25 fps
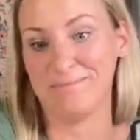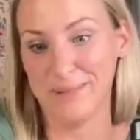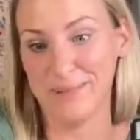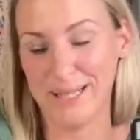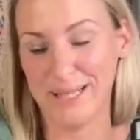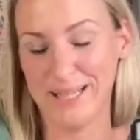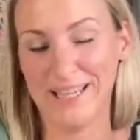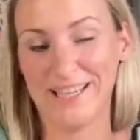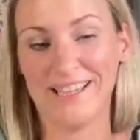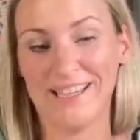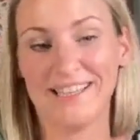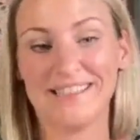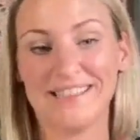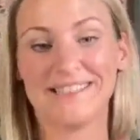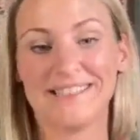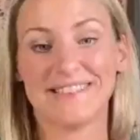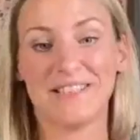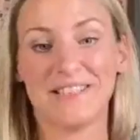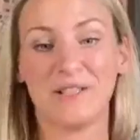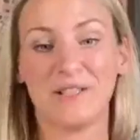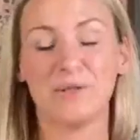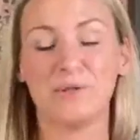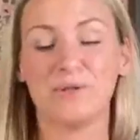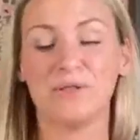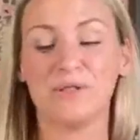because
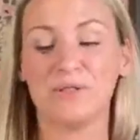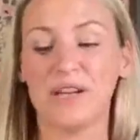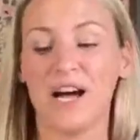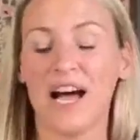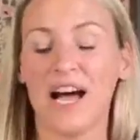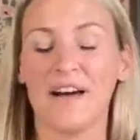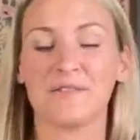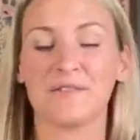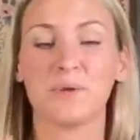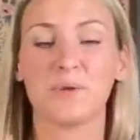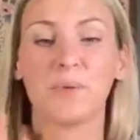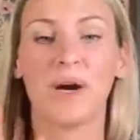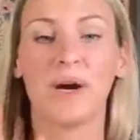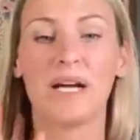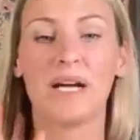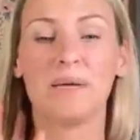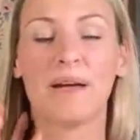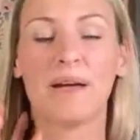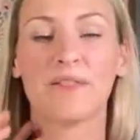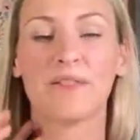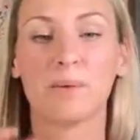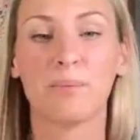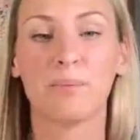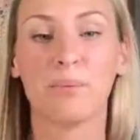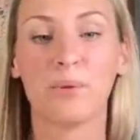you do not have to worry
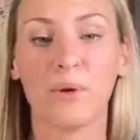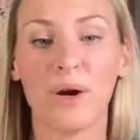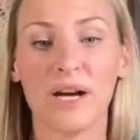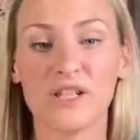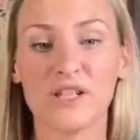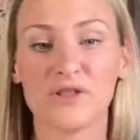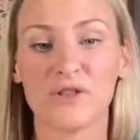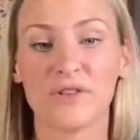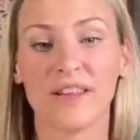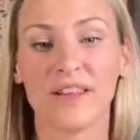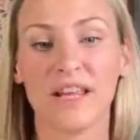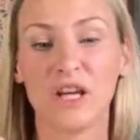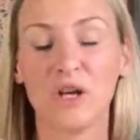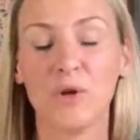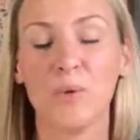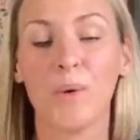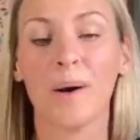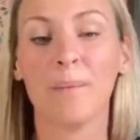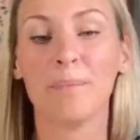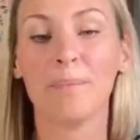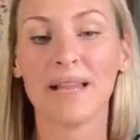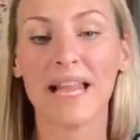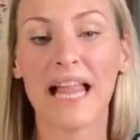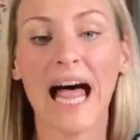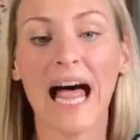about the pressure that you
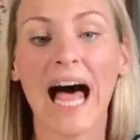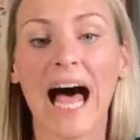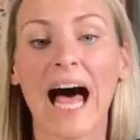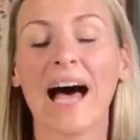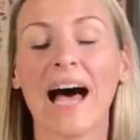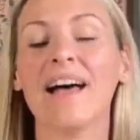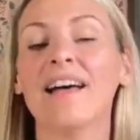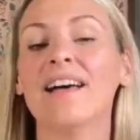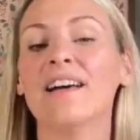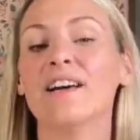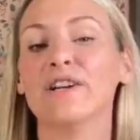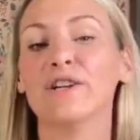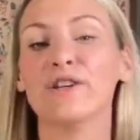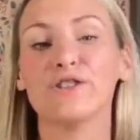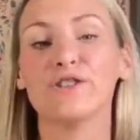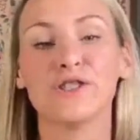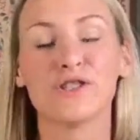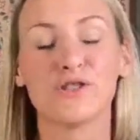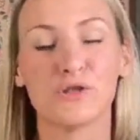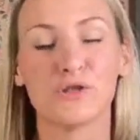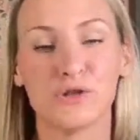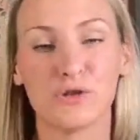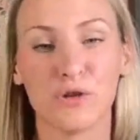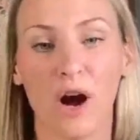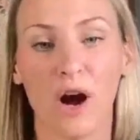apply. You're
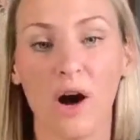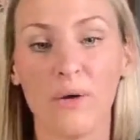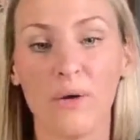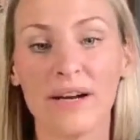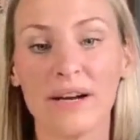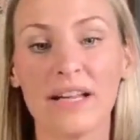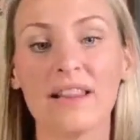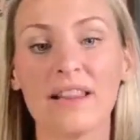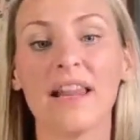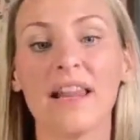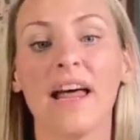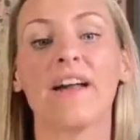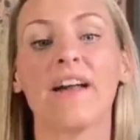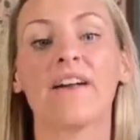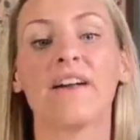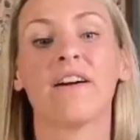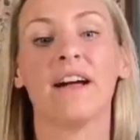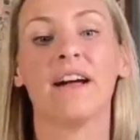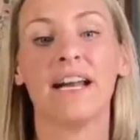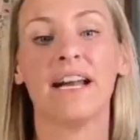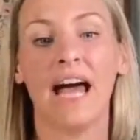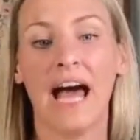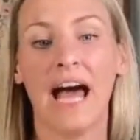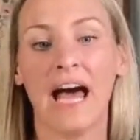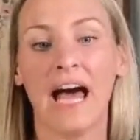just drawing a letter
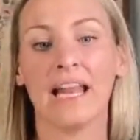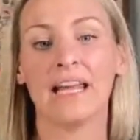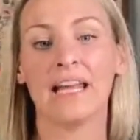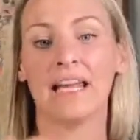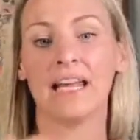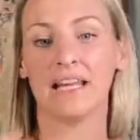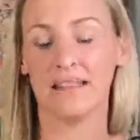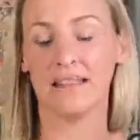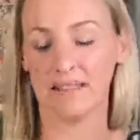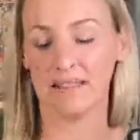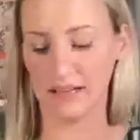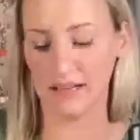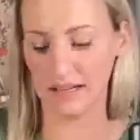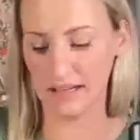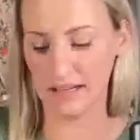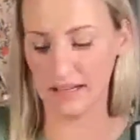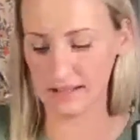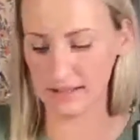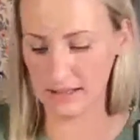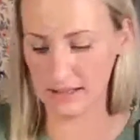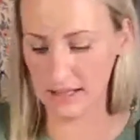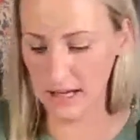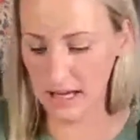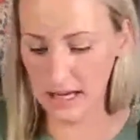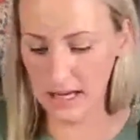and adding in
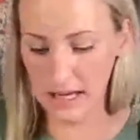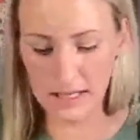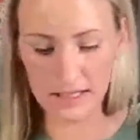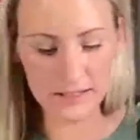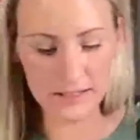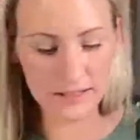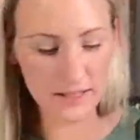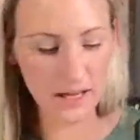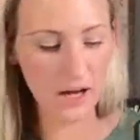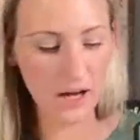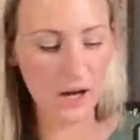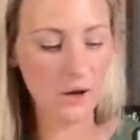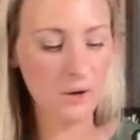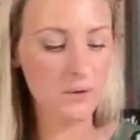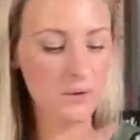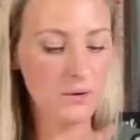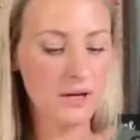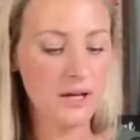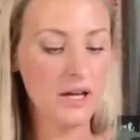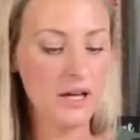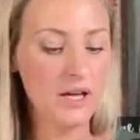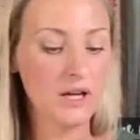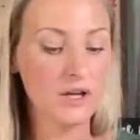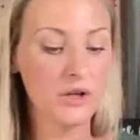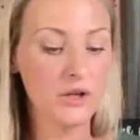thickness. So
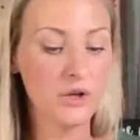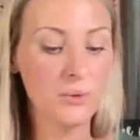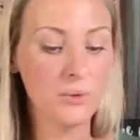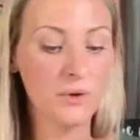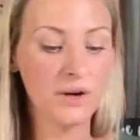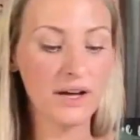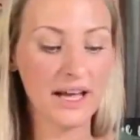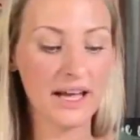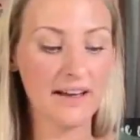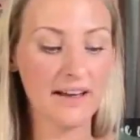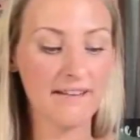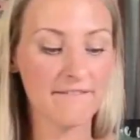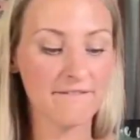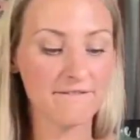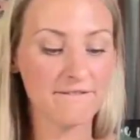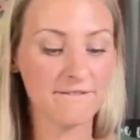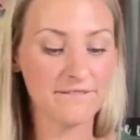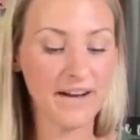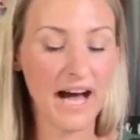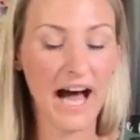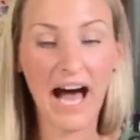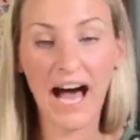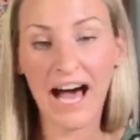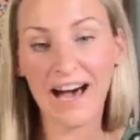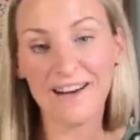you will get
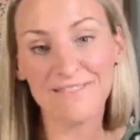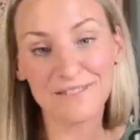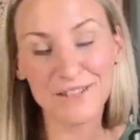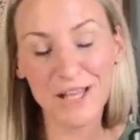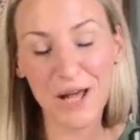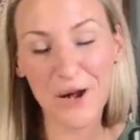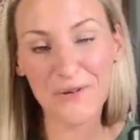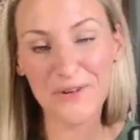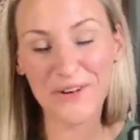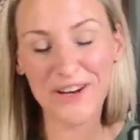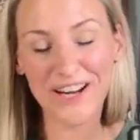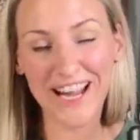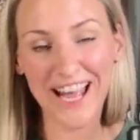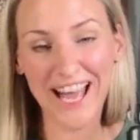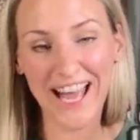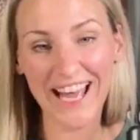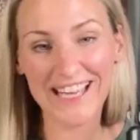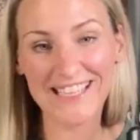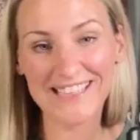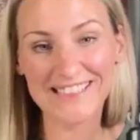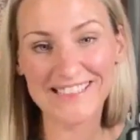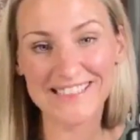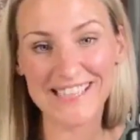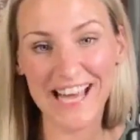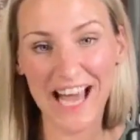5
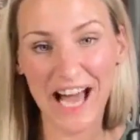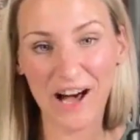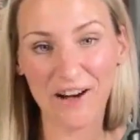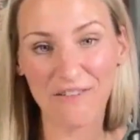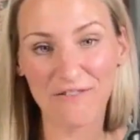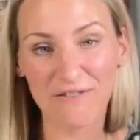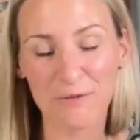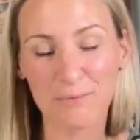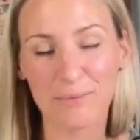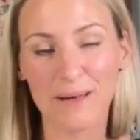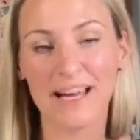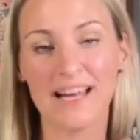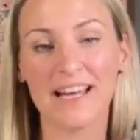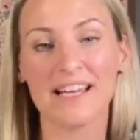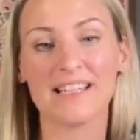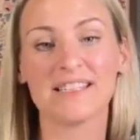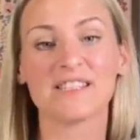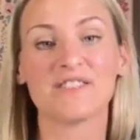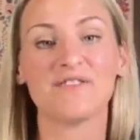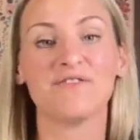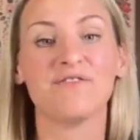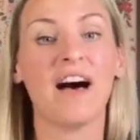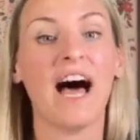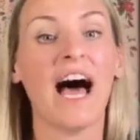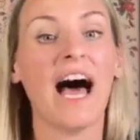lowercase
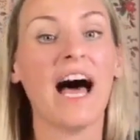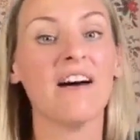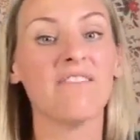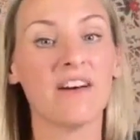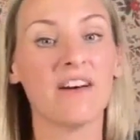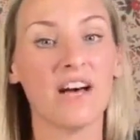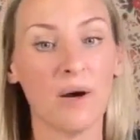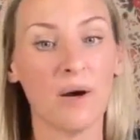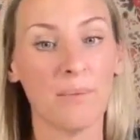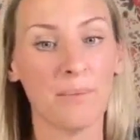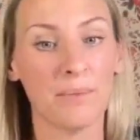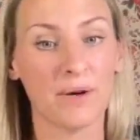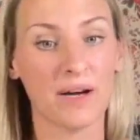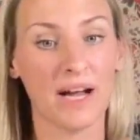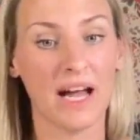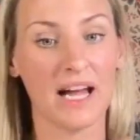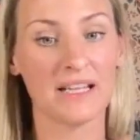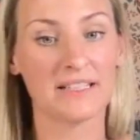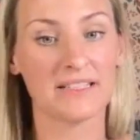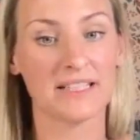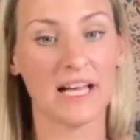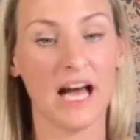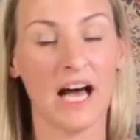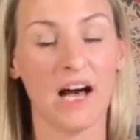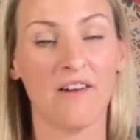alphabets, 5
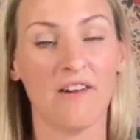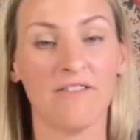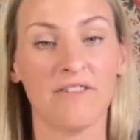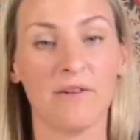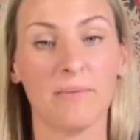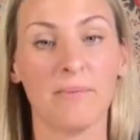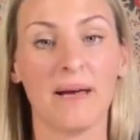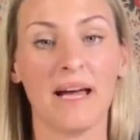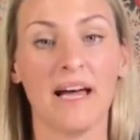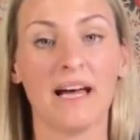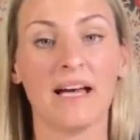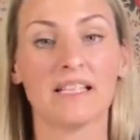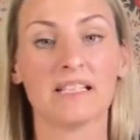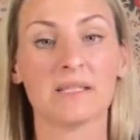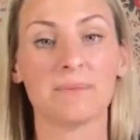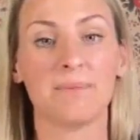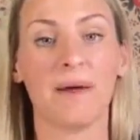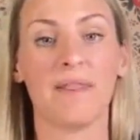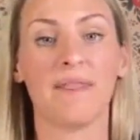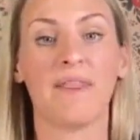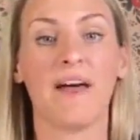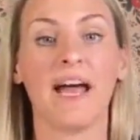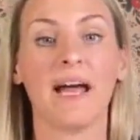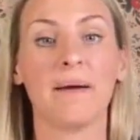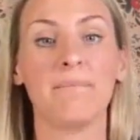uppercase alphabets,
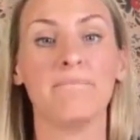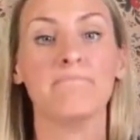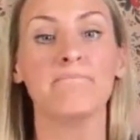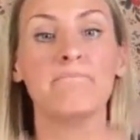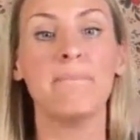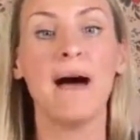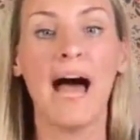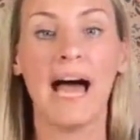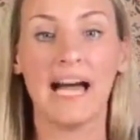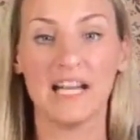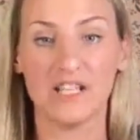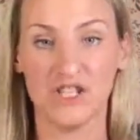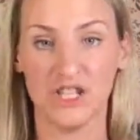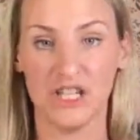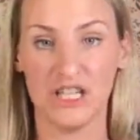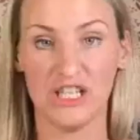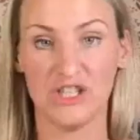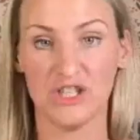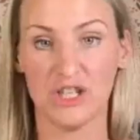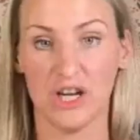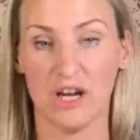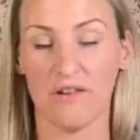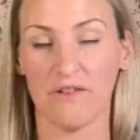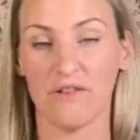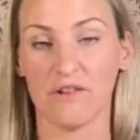but they match
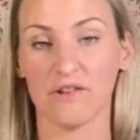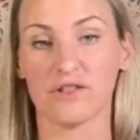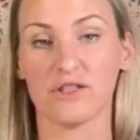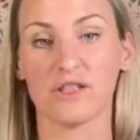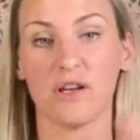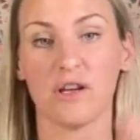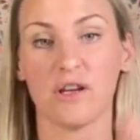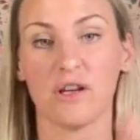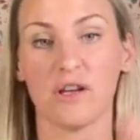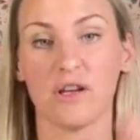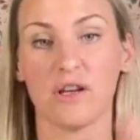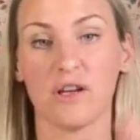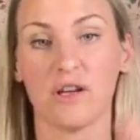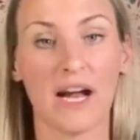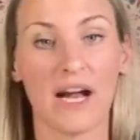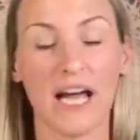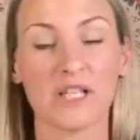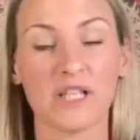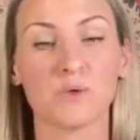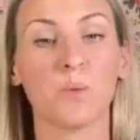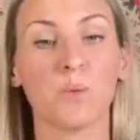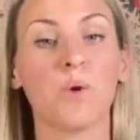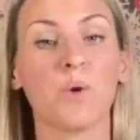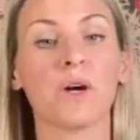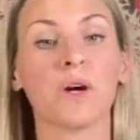each other. So
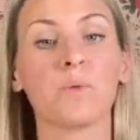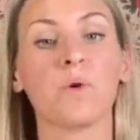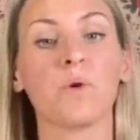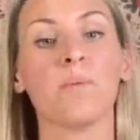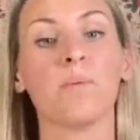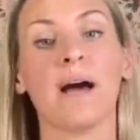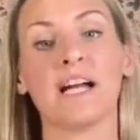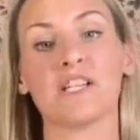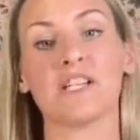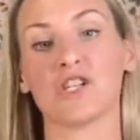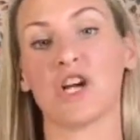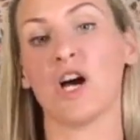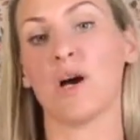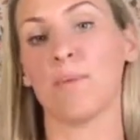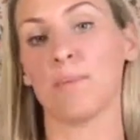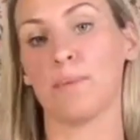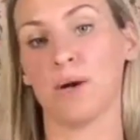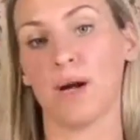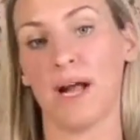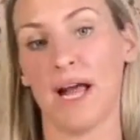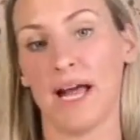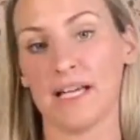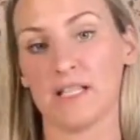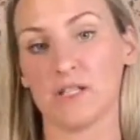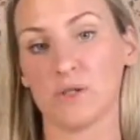lowercase 1 will match
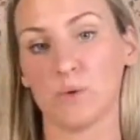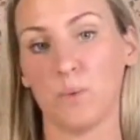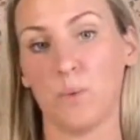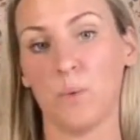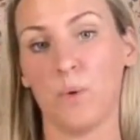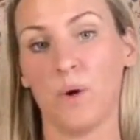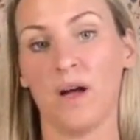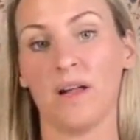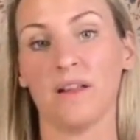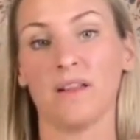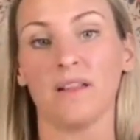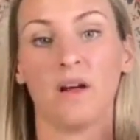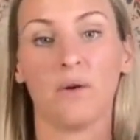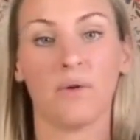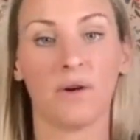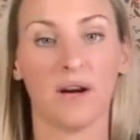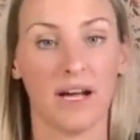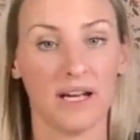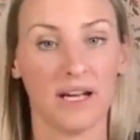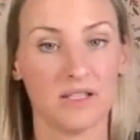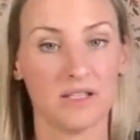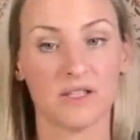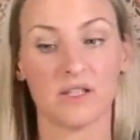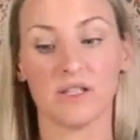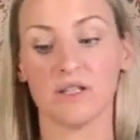uppercase 1,
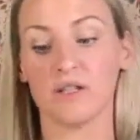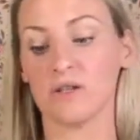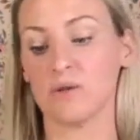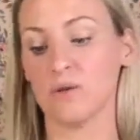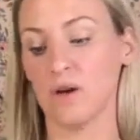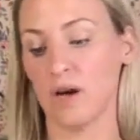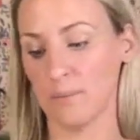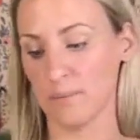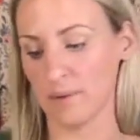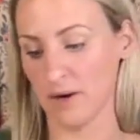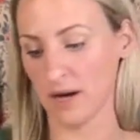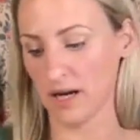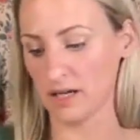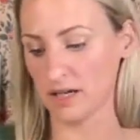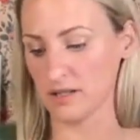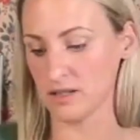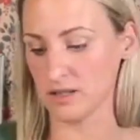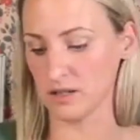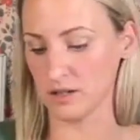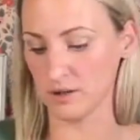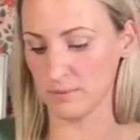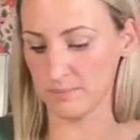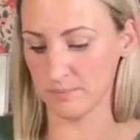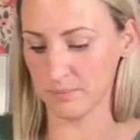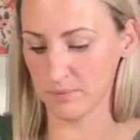lowercase 2, uppercase
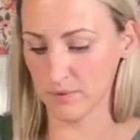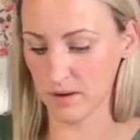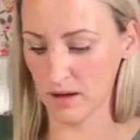2.